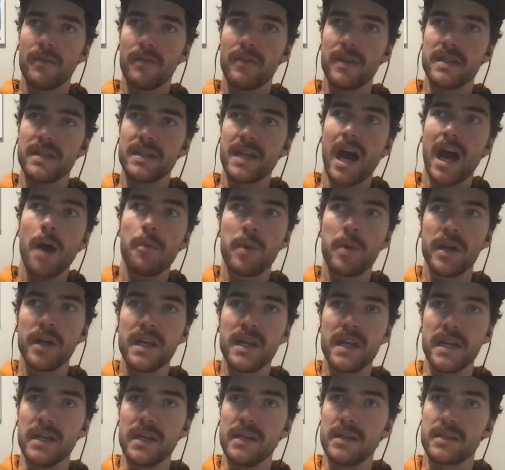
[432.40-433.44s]
these upper
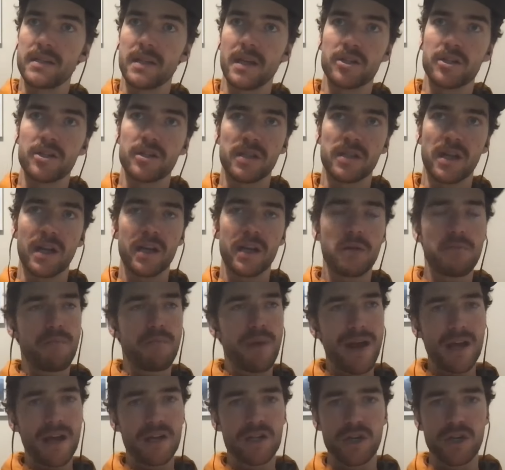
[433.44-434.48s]
needs, such as like
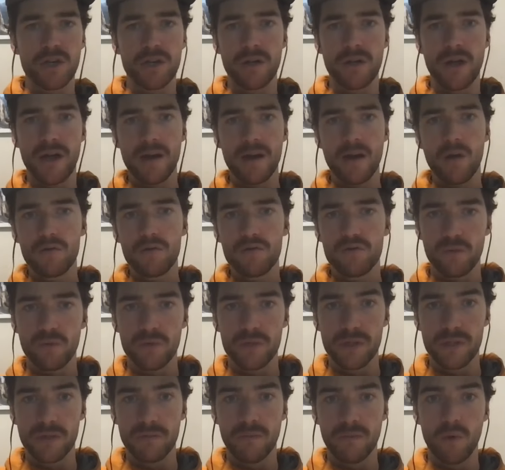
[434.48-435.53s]
compassion and
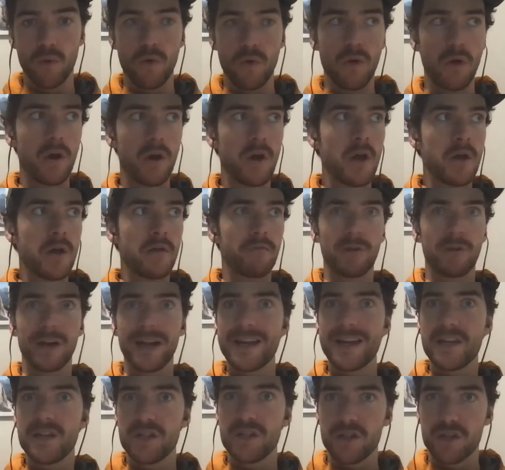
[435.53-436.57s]
altruism or
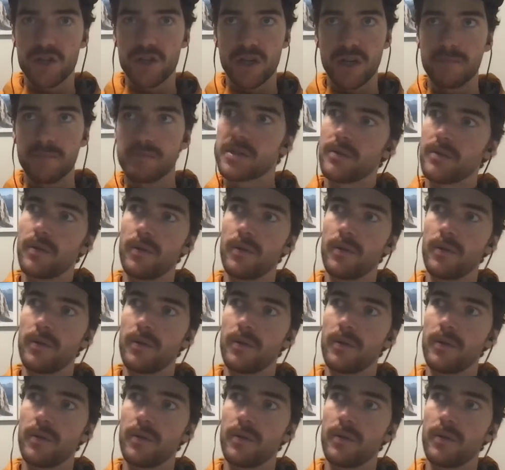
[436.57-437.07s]
relationships,